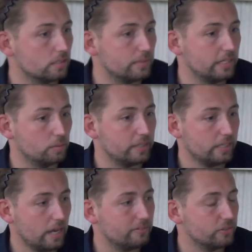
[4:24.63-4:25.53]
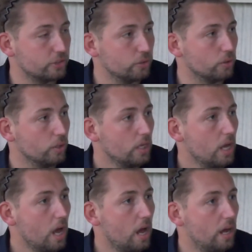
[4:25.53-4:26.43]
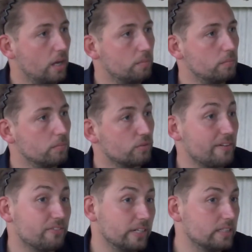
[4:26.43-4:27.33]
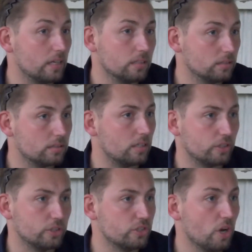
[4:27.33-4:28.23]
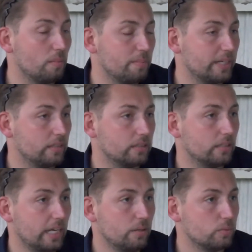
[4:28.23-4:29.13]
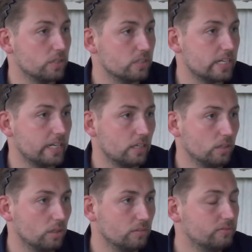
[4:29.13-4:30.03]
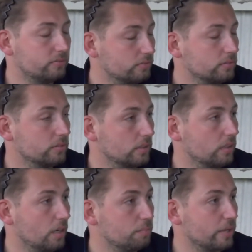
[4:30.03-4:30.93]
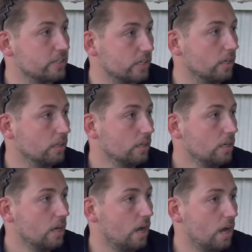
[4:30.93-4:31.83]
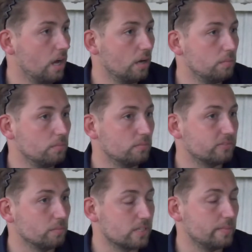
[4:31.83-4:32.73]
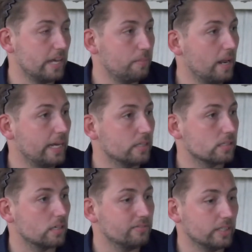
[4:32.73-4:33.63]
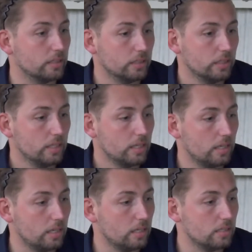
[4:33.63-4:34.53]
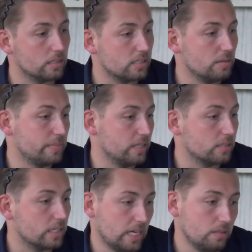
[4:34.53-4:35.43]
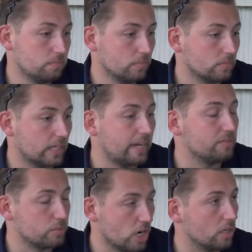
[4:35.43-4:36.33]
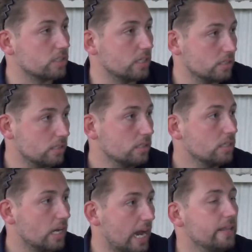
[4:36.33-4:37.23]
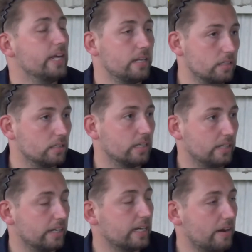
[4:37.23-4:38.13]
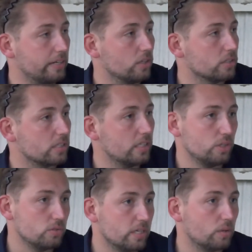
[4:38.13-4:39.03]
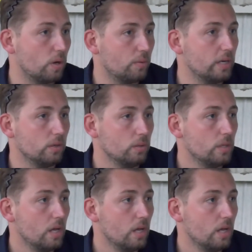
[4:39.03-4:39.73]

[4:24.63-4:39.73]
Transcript: them a little bit, yeah, for sure. The referee done a good job. I mean, he was taking a lot of pressure from some of their players, and I think the sin bins, he gave them chances, and then they carried on, so he used it quite well.